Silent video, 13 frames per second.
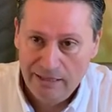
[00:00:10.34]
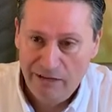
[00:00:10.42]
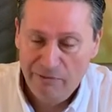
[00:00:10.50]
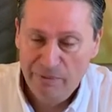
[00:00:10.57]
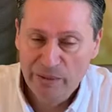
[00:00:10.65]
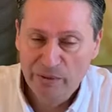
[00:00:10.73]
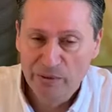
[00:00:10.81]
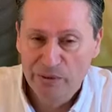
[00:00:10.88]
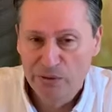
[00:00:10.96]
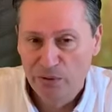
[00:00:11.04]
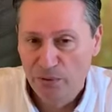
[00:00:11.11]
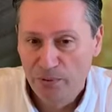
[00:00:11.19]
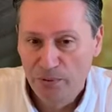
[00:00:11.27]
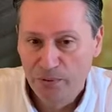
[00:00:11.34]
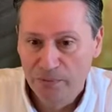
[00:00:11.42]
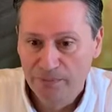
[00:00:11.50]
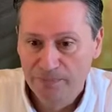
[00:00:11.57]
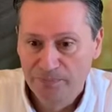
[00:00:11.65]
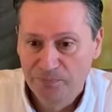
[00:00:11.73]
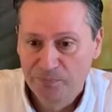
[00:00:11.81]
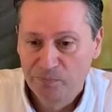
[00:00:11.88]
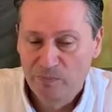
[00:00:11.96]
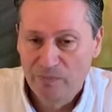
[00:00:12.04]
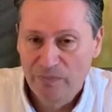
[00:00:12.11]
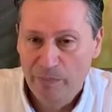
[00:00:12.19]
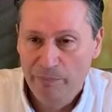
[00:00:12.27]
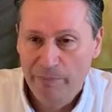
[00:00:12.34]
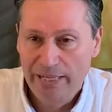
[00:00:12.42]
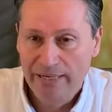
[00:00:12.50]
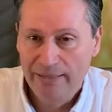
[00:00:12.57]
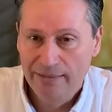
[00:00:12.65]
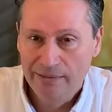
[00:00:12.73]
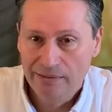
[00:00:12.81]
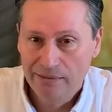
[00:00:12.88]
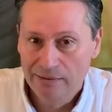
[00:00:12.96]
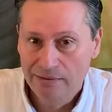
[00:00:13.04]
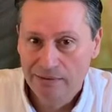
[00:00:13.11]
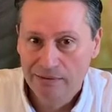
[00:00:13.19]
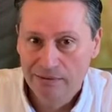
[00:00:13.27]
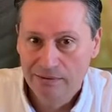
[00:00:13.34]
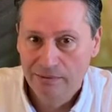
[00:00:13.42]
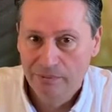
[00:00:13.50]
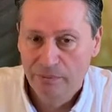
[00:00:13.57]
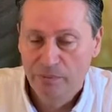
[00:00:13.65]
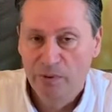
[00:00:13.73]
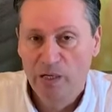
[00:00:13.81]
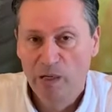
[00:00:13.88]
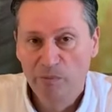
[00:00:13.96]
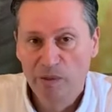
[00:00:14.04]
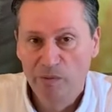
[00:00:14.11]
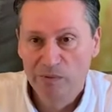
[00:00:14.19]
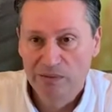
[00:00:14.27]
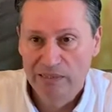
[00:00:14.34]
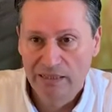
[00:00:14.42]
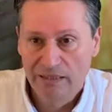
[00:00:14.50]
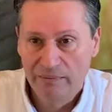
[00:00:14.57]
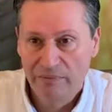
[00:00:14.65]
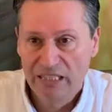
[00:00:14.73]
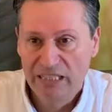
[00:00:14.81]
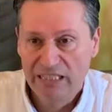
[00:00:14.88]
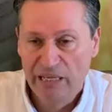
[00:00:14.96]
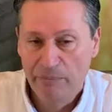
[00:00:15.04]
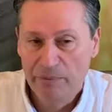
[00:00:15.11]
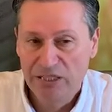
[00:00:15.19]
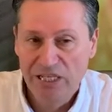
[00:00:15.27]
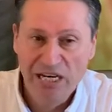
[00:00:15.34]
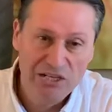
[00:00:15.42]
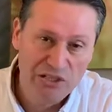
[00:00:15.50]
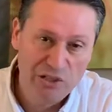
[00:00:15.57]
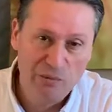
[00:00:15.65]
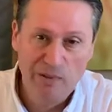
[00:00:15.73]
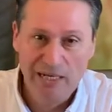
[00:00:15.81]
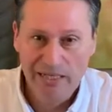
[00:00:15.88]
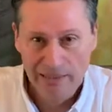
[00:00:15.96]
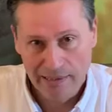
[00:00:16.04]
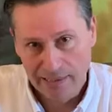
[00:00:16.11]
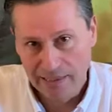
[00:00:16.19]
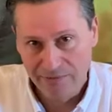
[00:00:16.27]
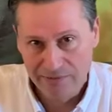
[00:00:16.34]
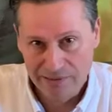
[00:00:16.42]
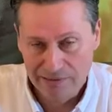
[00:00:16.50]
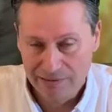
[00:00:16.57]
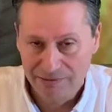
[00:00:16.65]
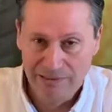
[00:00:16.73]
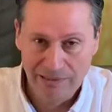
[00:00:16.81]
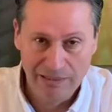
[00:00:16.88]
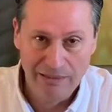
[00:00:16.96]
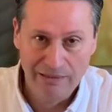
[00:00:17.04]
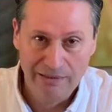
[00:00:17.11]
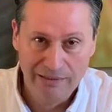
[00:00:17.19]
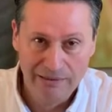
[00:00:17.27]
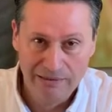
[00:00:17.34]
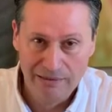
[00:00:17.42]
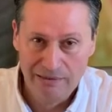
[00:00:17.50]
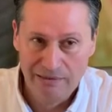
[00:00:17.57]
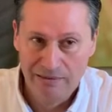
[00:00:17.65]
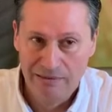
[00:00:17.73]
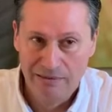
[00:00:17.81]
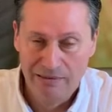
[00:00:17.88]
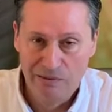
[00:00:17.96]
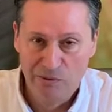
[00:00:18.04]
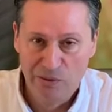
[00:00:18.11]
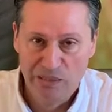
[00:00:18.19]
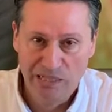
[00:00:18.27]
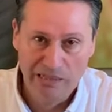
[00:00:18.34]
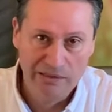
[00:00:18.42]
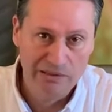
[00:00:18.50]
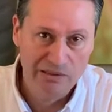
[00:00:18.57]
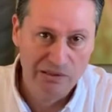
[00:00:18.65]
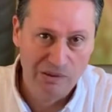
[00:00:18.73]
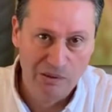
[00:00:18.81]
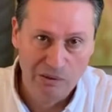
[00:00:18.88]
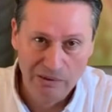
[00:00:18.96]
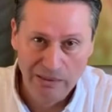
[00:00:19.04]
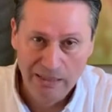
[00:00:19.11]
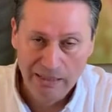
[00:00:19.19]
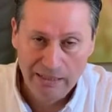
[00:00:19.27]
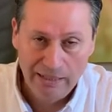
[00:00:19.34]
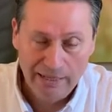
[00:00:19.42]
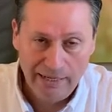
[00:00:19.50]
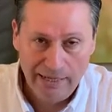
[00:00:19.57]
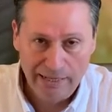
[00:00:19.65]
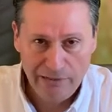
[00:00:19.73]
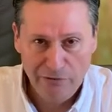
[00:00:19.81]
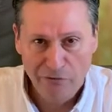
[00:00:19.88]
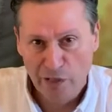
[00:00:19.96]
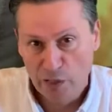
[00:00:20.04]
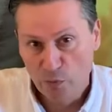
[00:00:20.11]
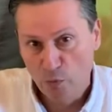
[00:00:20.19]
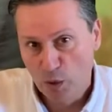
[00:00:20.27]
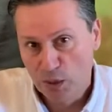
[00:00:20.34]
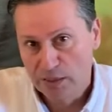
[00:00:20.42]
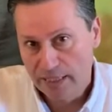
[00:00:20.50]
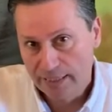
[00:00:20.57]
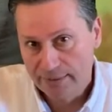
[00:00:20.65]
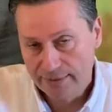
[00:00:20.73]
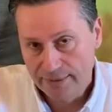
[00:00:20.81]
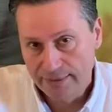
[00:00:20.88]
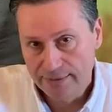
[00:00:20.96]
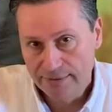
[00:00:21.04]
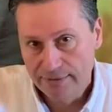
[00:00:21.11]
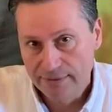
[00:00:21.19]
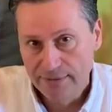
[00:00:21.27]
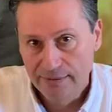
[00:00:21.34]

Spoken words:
I've been going through medical problems that keep changing my life since I was a little kid, since I was 9 years old. I had a fireworks accident